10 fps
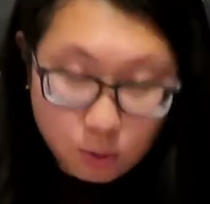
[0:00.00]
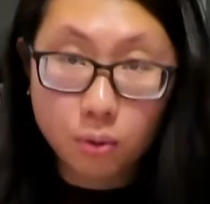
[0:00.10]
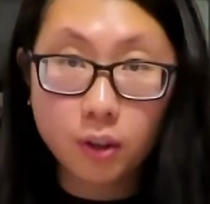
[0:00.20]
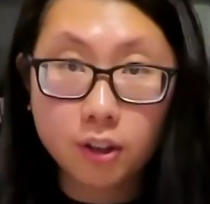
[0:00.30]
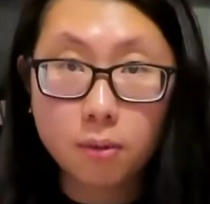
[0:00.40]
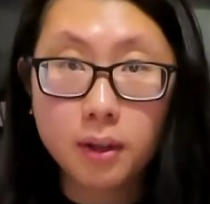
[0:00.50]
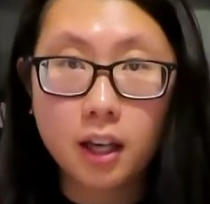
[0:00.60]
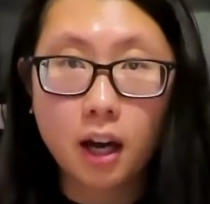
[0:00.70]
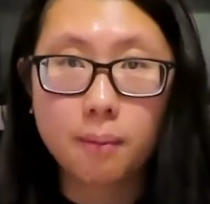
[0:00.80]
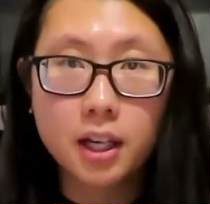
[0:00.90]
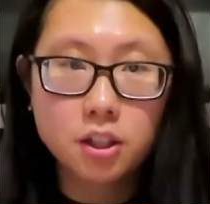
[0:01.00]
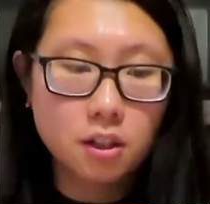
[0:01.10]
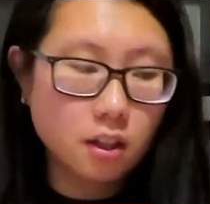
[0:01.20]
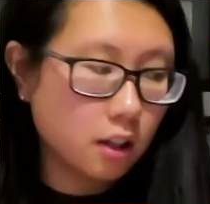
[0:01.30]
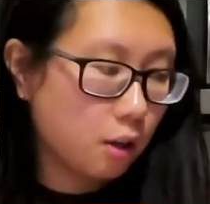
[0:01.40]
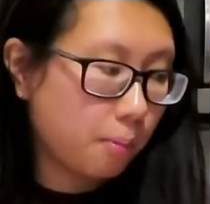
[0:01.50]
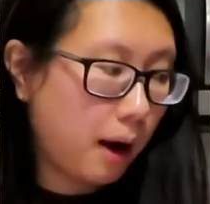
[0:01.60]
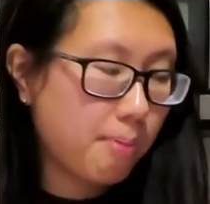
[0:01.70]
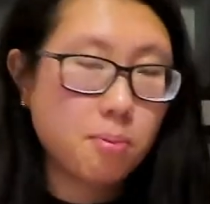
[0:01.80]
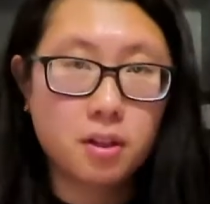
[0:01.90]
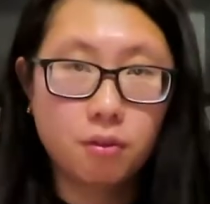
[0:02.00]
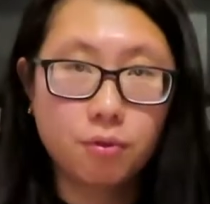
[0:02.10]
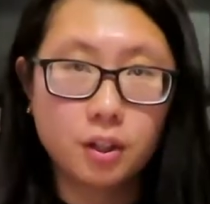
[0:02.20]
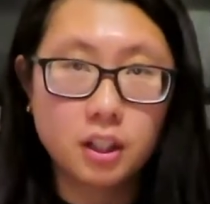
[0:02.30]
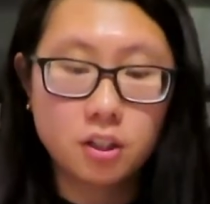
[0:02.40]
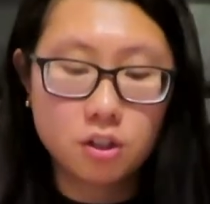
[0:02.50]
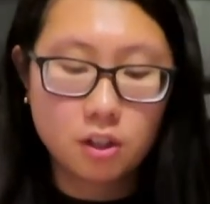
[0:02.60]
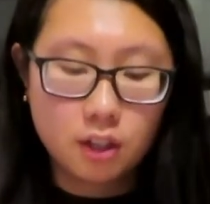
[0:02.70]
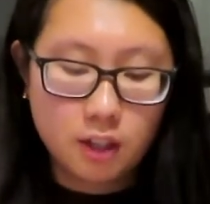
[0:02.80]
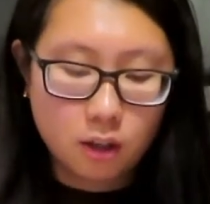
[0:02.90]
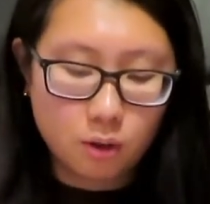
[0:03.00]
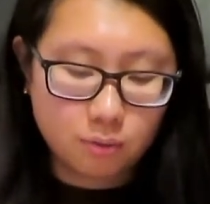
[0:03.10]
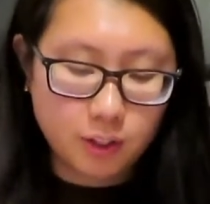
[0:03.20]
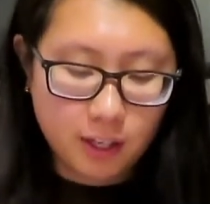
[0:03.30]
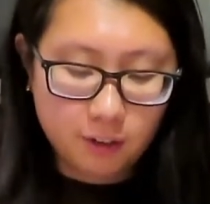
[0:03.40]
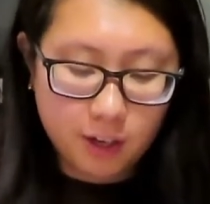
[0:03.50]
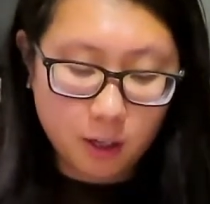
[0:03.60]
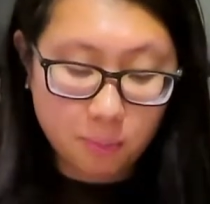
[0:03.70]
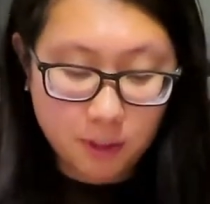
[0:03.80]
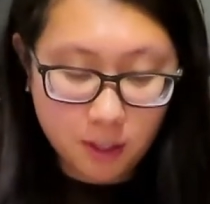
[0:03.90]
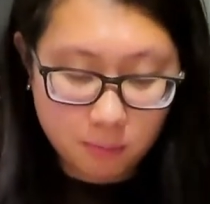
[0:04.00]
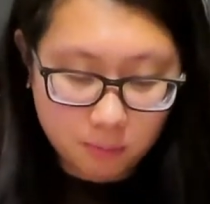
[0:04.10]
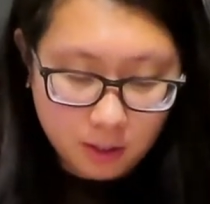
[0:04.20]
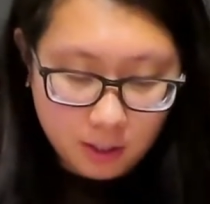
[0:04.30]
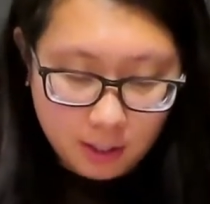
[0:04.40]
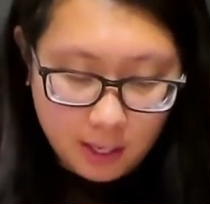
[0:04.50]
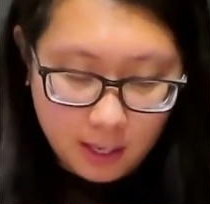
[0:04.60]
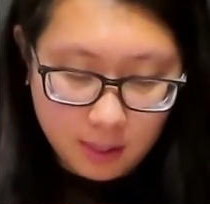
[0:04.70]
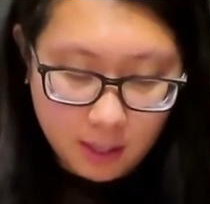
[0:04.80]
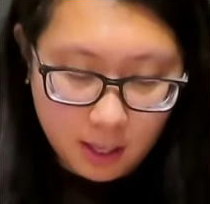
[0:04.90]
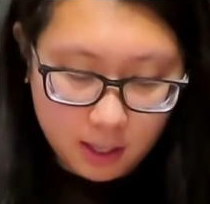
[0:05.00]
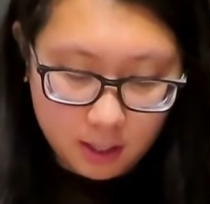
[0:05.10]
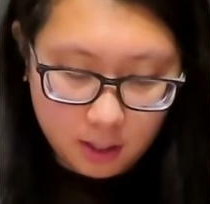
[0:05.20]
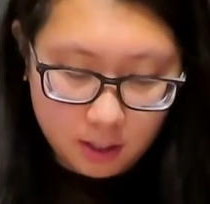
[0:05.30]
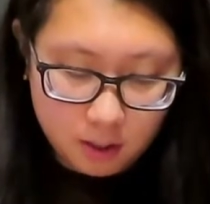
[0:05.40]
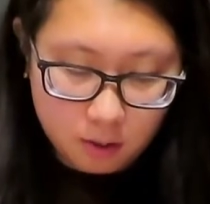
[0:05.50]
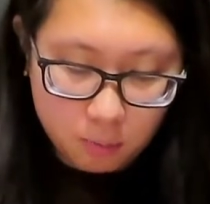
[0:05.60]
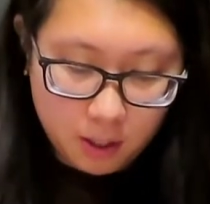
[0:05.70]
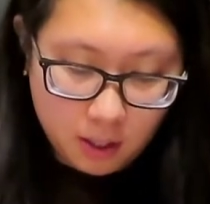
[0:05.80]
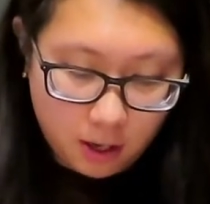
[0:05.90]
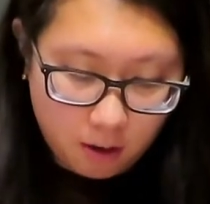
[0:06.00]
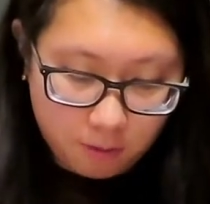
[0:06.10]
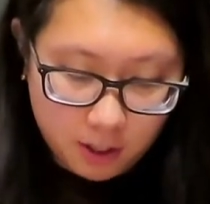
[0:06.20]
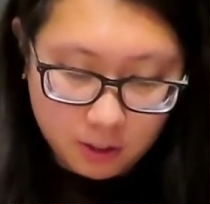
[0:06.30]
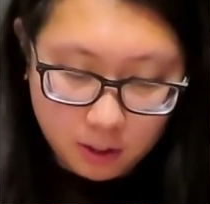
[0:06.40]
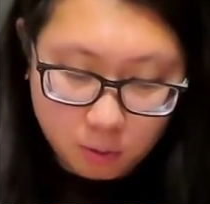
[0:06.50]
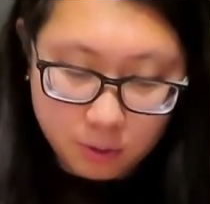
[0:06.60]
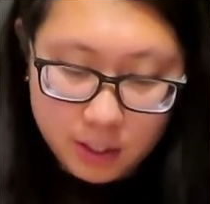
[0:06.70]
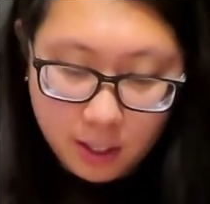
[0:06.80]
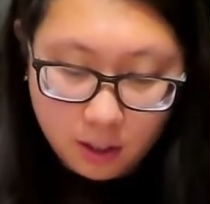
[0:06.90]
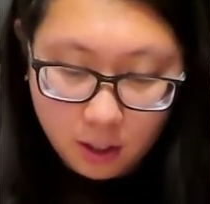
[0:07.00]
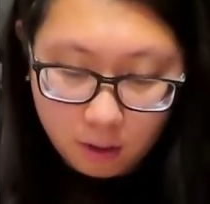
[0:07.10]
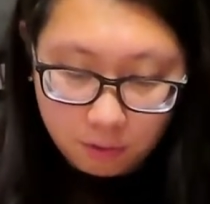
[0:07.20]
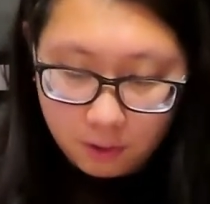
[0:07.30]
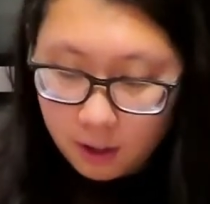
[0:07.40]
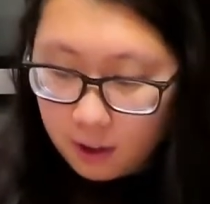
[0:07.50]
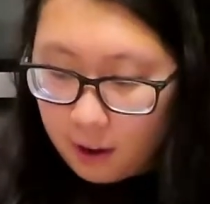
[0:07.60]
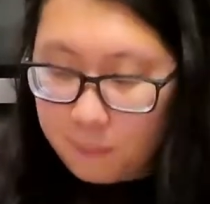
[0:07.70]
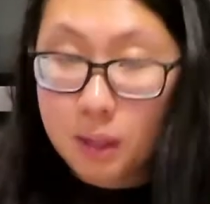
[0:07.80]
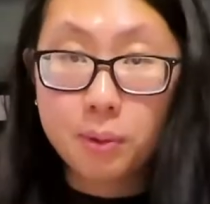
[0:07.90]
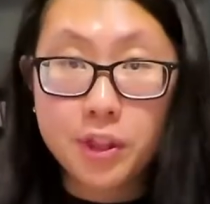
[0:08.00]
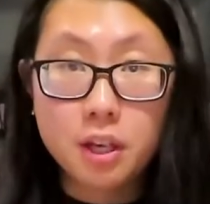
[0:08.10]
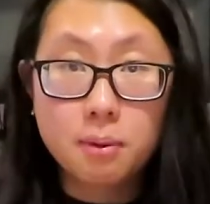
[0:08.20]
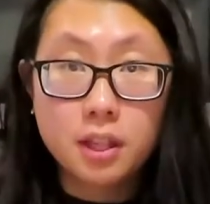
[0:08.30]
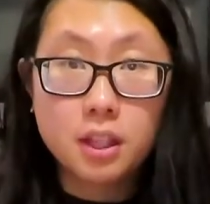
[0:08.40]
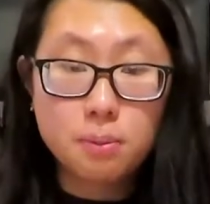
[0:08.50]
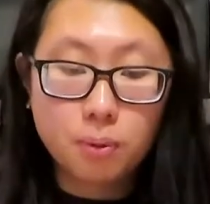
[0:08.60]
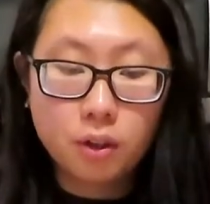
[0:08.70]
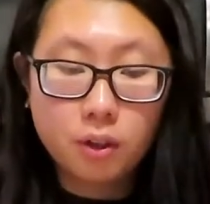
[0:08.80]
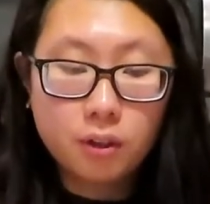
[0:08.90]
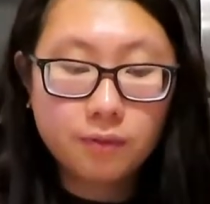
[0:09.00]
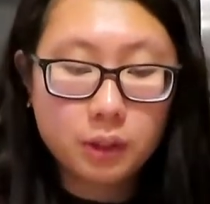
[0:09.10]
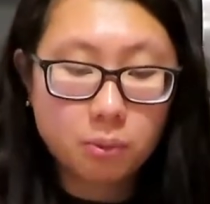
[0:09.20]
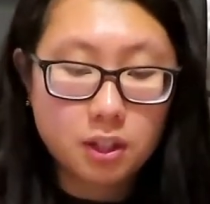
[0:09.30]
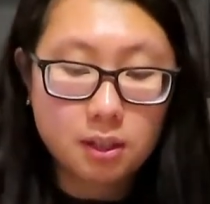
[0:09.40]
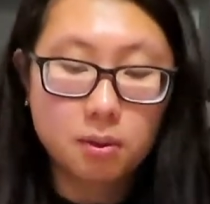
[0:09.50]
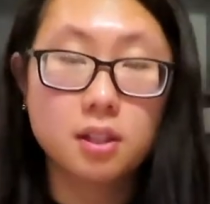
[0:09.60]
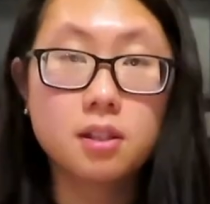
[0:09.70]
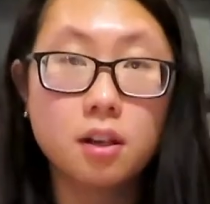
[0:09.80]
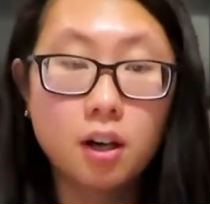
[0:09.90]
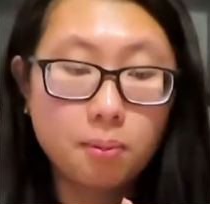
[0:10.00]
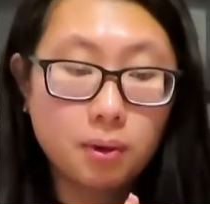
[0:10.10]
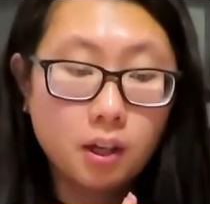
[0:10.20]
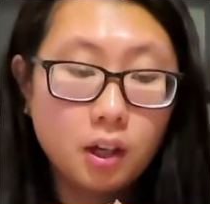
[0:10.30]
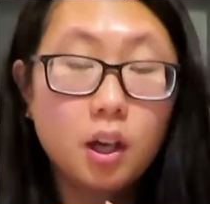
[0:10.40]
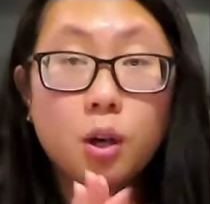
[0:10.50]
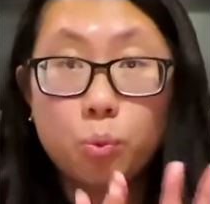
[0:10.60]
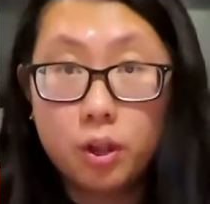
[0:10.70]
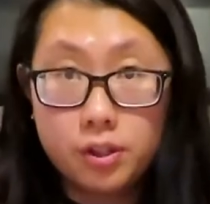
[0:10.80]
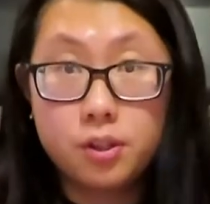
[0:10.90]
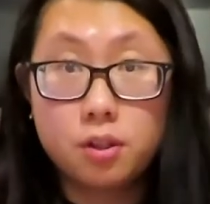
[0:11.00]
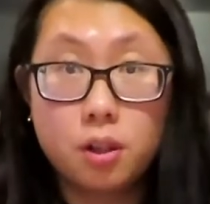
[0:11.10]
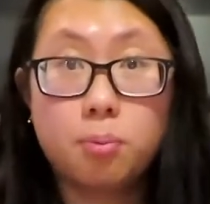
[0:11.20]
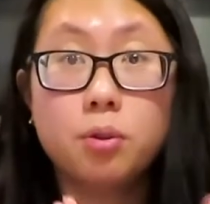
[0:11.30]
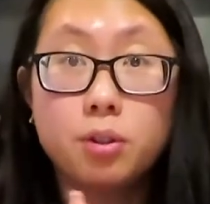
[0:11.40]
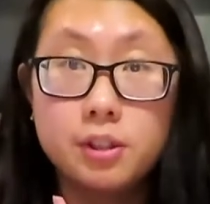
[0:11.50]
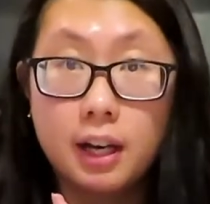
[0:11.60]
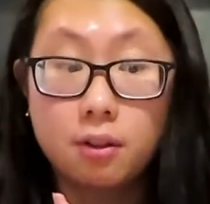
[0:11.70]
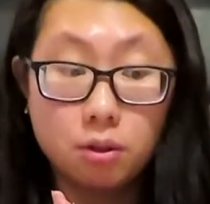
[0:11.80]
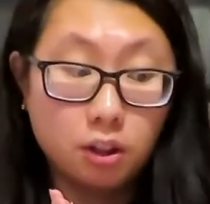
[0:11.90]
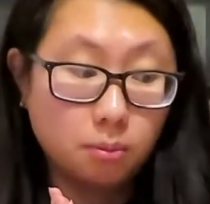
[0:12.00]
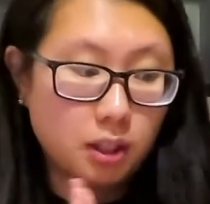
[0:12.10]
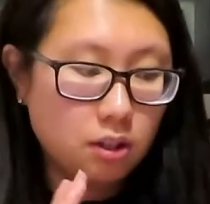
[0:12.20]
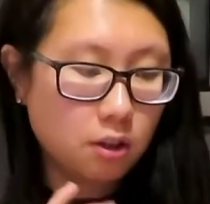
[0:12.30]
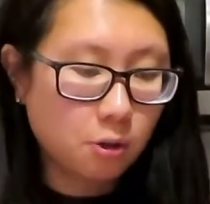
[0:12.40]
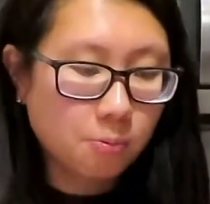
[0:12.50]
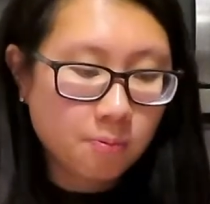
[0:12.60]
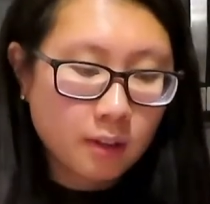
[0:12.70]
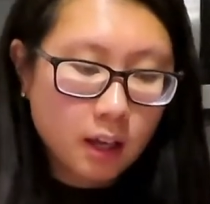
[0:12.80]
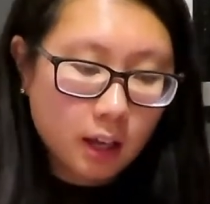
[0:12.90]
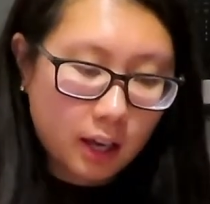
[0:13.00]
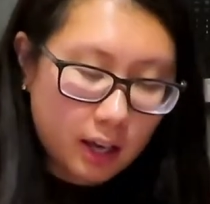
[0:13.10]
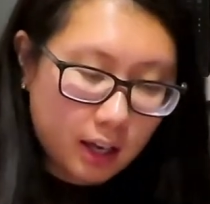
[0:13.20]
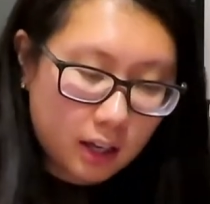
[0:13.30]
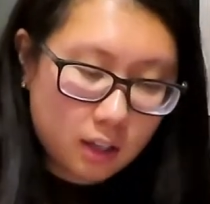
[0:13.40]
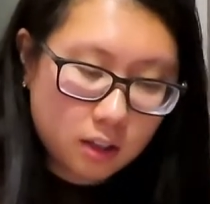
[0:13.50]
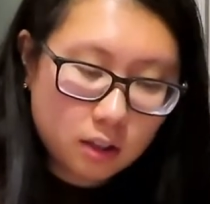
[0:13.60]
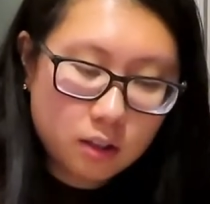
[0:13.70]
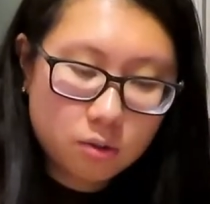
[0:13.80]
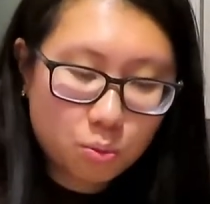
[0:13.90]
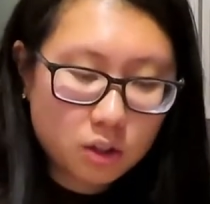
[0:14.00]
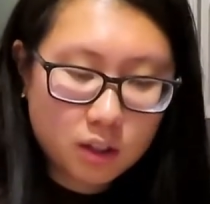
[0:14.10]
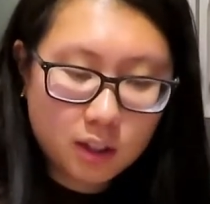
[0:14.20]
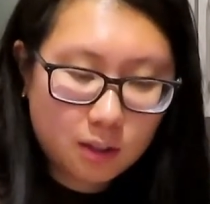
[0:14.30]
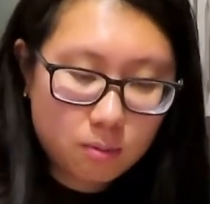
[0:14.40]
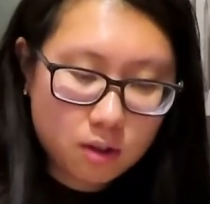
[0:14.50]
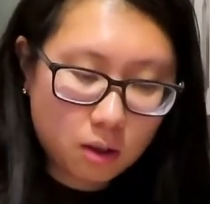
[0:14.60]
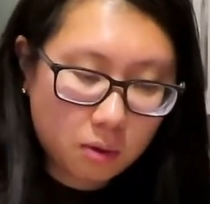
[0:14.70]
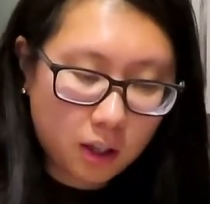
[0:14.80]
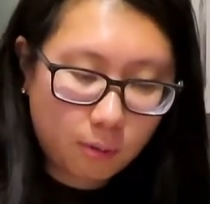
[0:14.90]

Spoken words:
cool a little bit. I'm actually gonna go pop them in the fridge. Hopefully that'll help them. And then when they are finally cooled down enough, I'm gonna put them in this bowl with some of the syrup once the syrup cools down a little bit too. And we're just gonna let them soak it